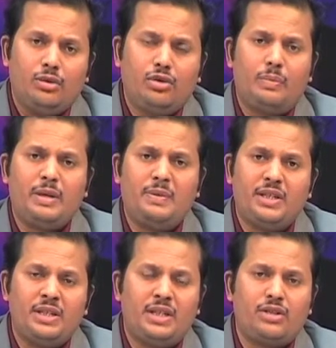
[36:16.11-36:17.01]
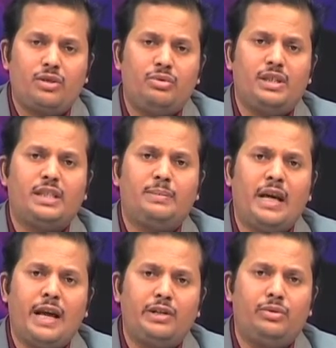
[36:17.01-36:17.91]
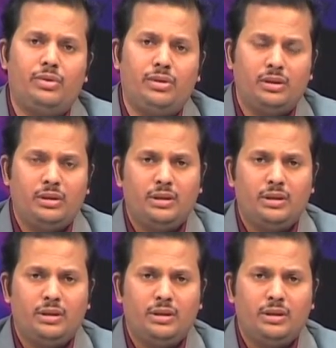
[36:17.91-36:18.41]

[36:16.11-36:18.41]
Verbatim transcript: notion of representation which has been argued